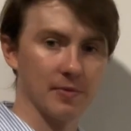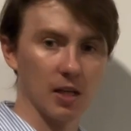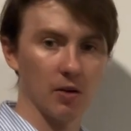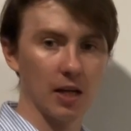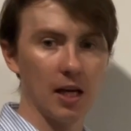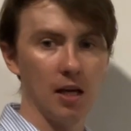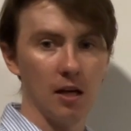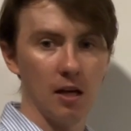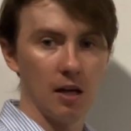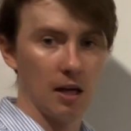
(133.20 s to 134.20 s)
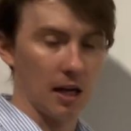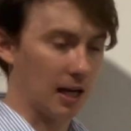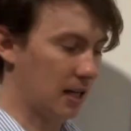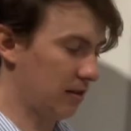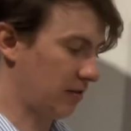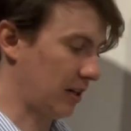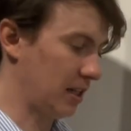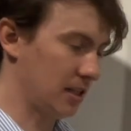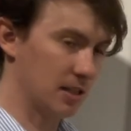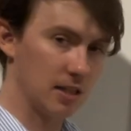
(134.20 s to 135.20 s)
Okay, and finally,
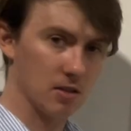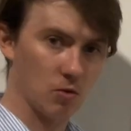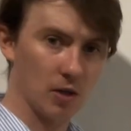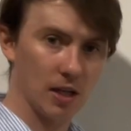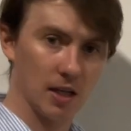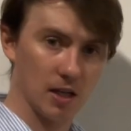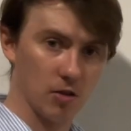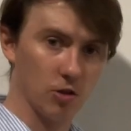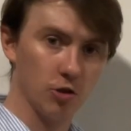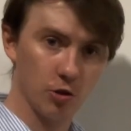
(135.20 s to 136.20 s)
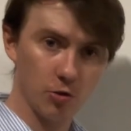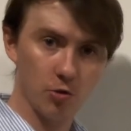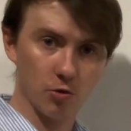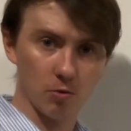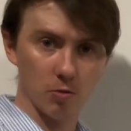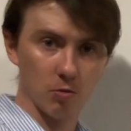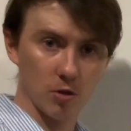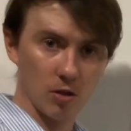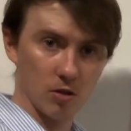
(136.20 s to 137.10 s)
this is quite an unusual word.